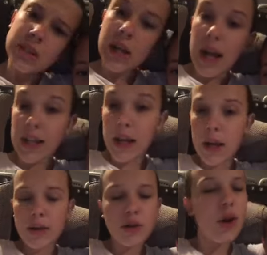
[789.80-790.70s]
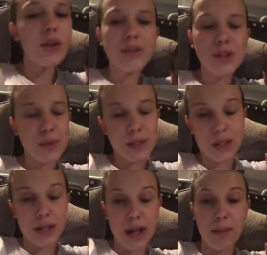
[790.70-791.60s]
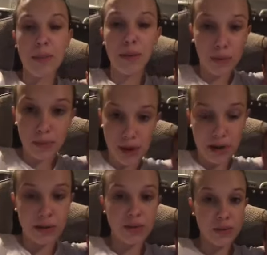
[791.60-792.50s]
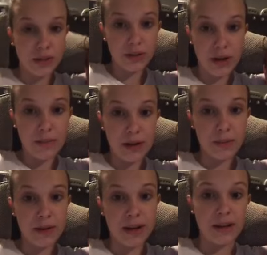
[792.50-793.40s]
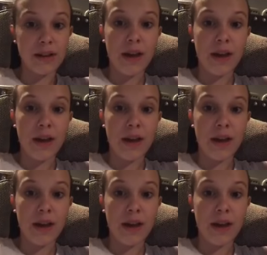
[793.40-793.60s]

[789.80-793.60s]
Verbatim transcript: I like, not just because of the name, but Bobby Brown is really great makeup brand.